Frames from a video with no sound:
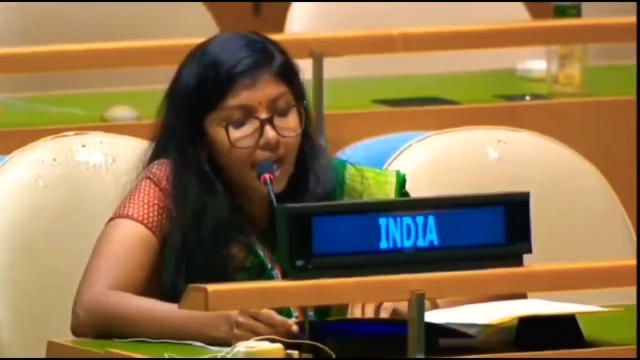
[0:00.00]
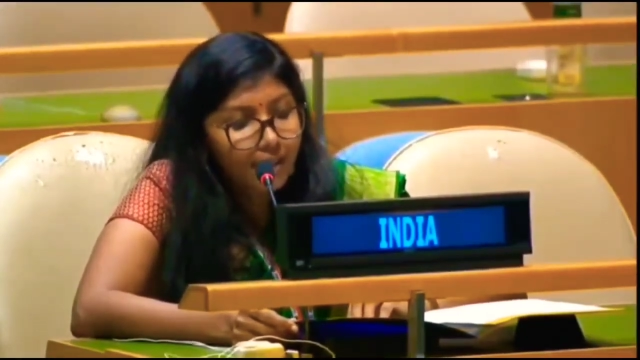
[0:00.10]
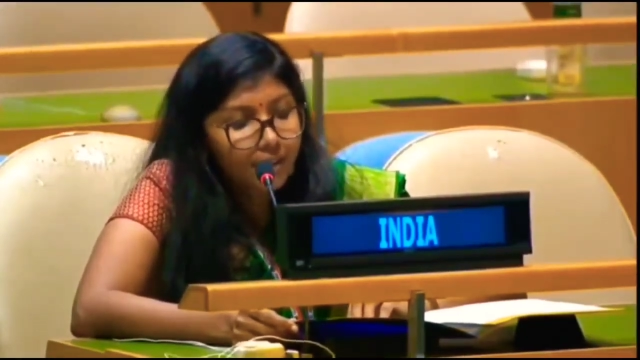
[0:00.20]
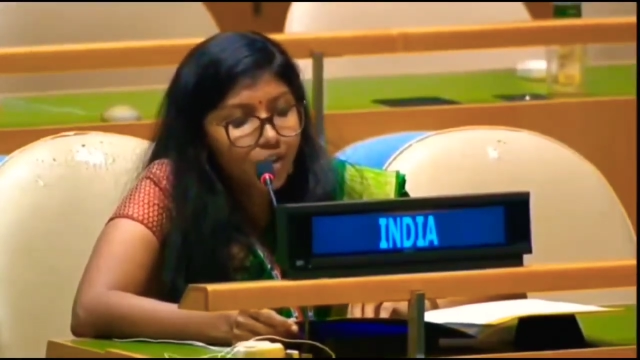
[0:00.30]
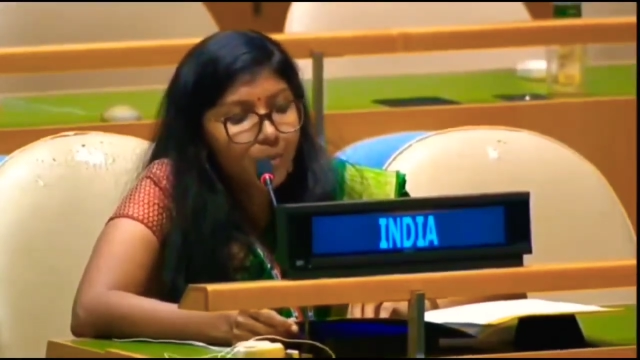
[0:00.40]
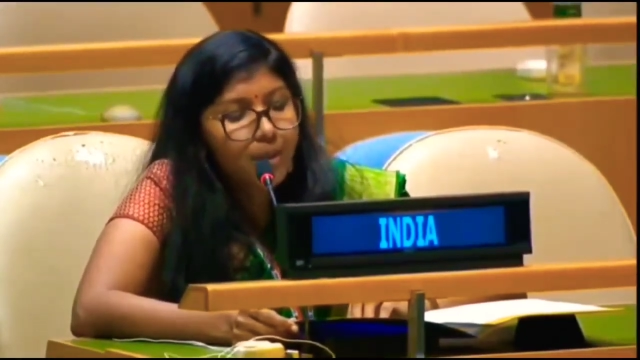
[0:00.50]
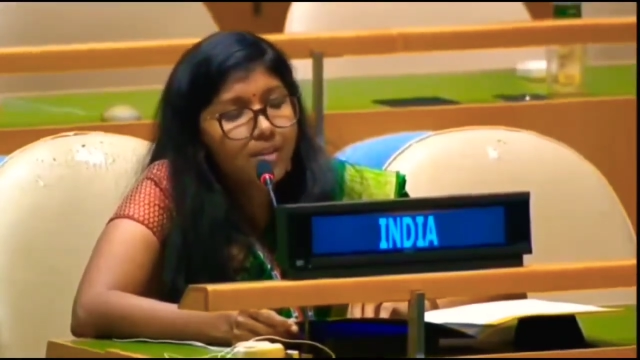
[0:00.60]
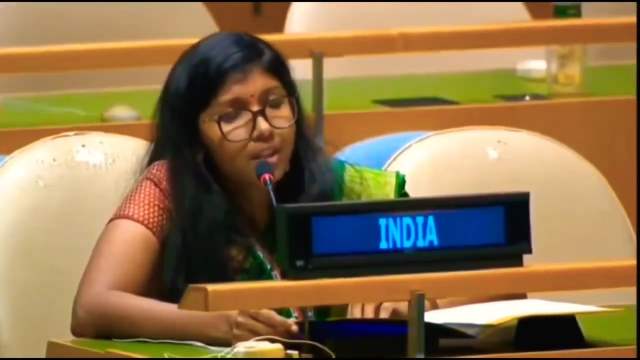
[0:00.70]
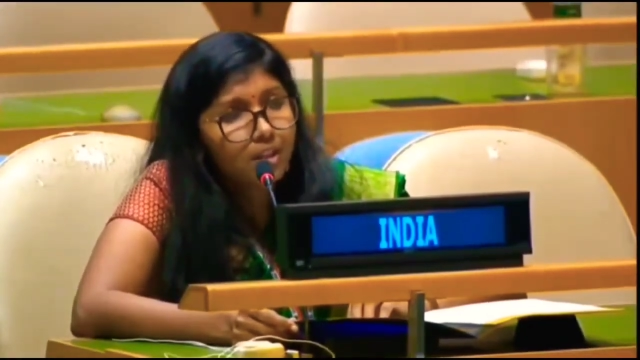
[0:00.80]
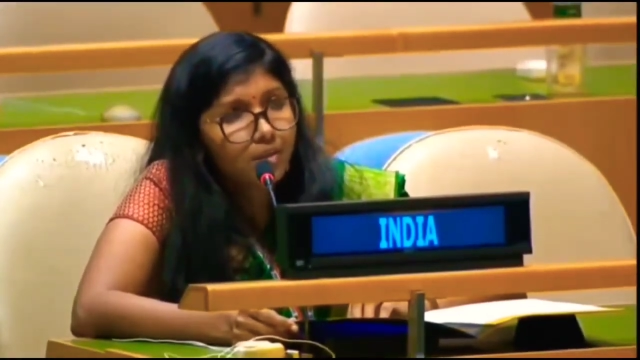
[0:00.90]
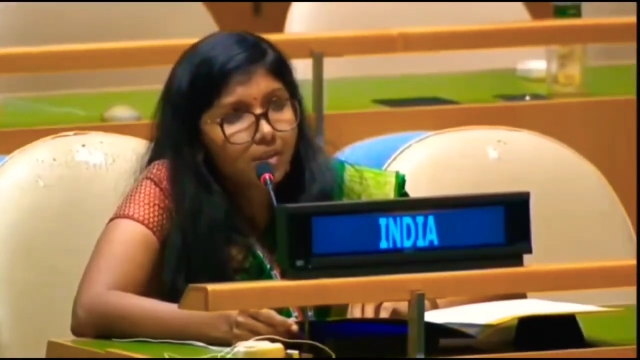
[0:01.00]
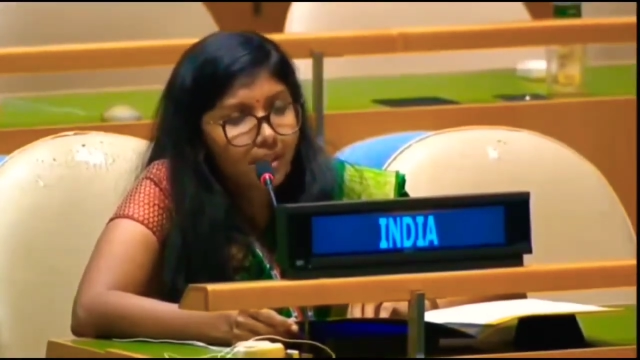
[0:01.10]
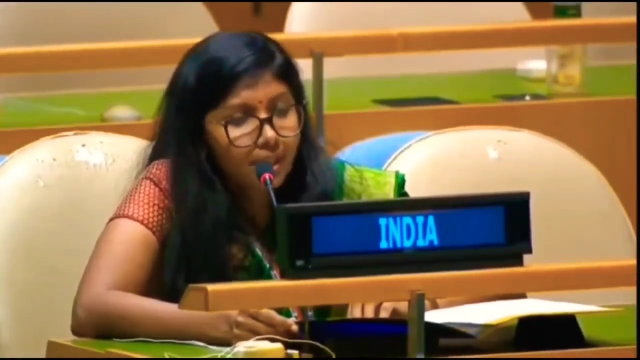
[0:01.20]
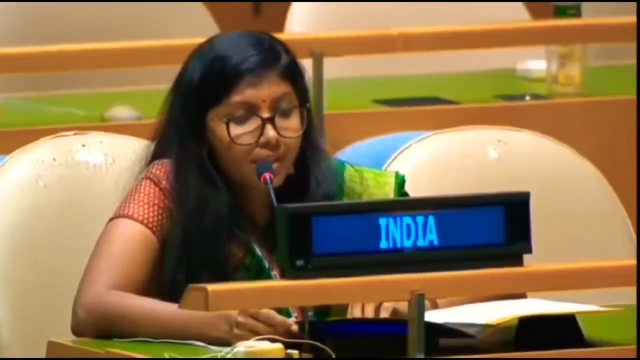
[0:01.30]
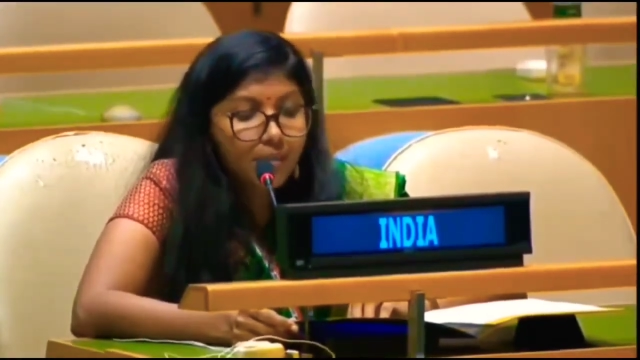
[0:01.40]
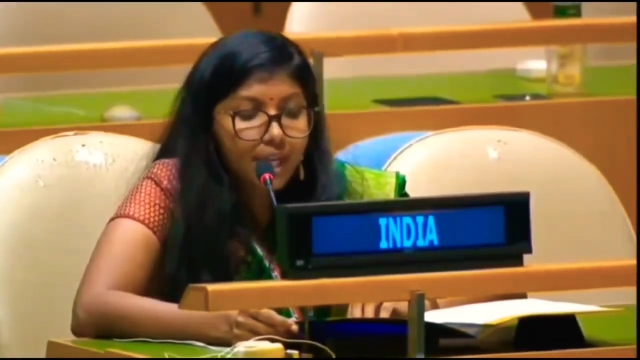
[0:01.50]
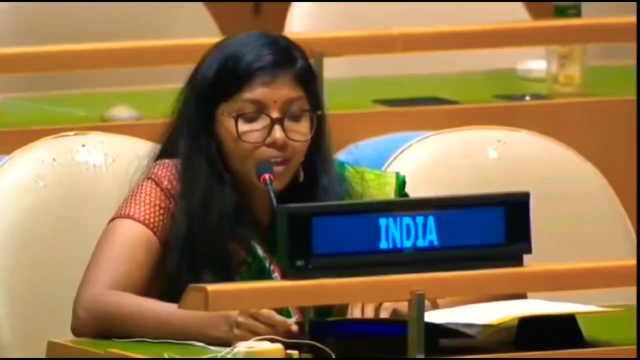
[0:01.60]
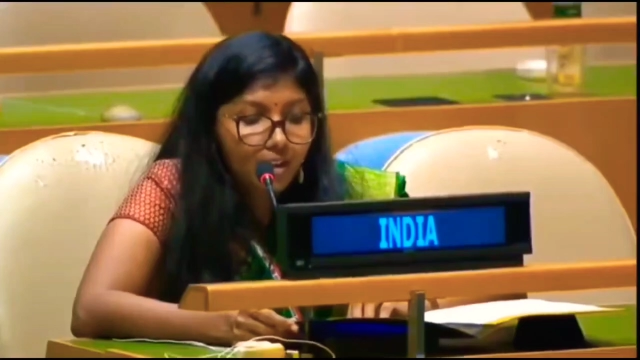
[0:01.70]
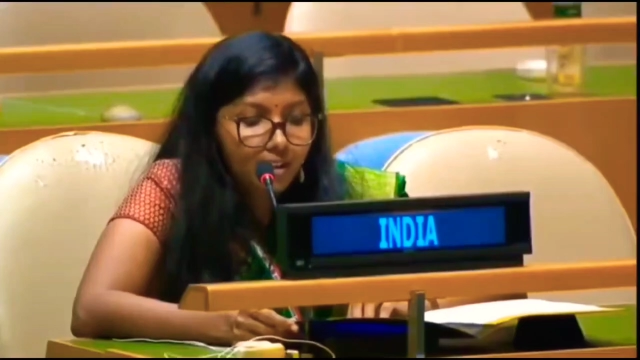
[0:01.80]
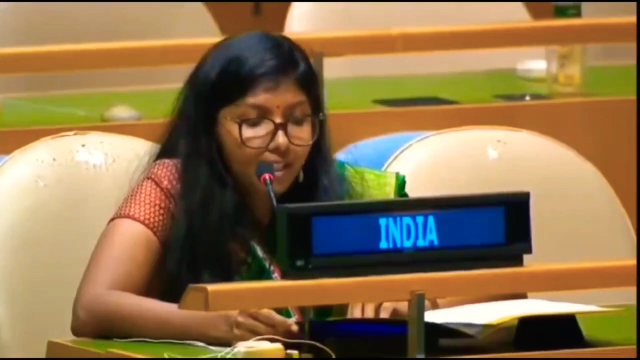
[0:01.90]
and which persecutes its
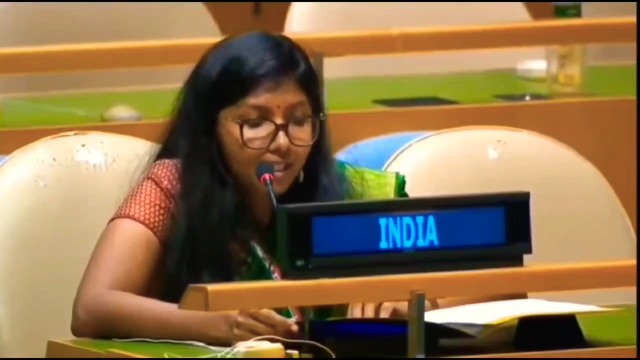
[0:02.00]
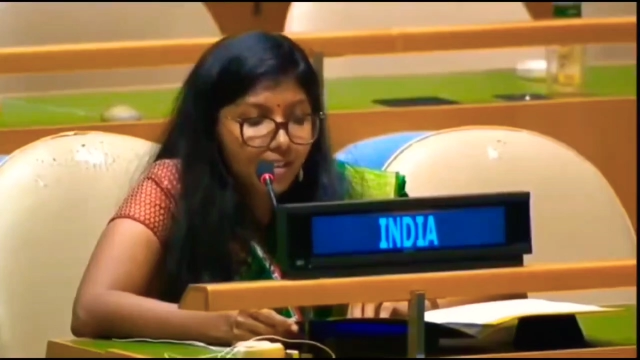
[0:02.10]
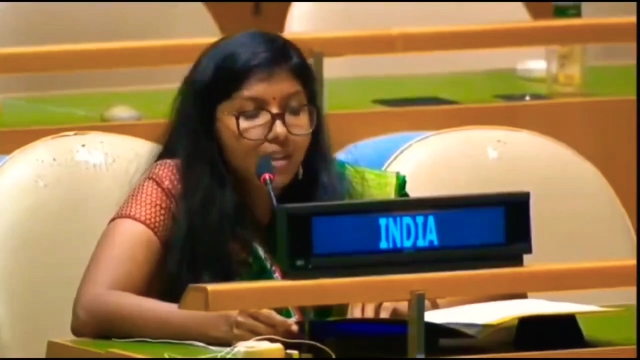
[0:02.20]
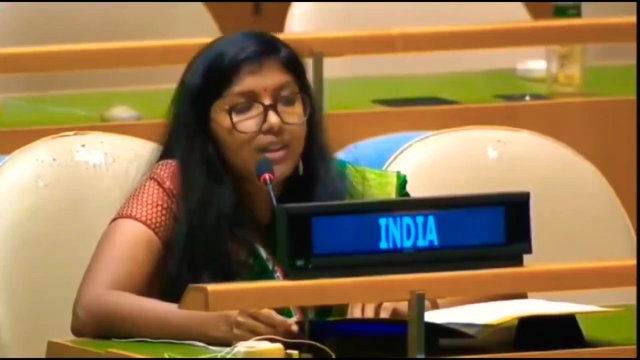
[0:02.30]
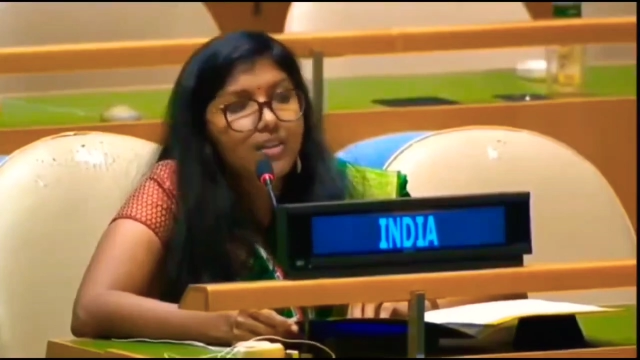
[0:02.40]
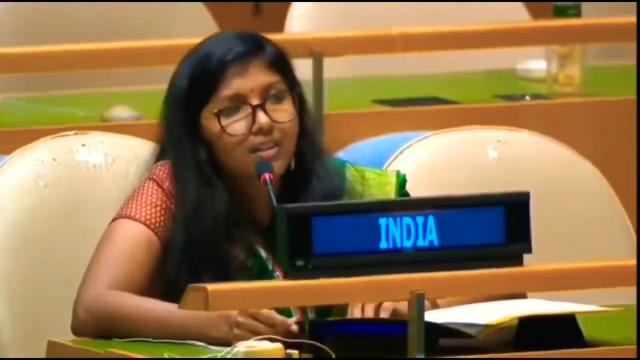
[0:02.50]
minorities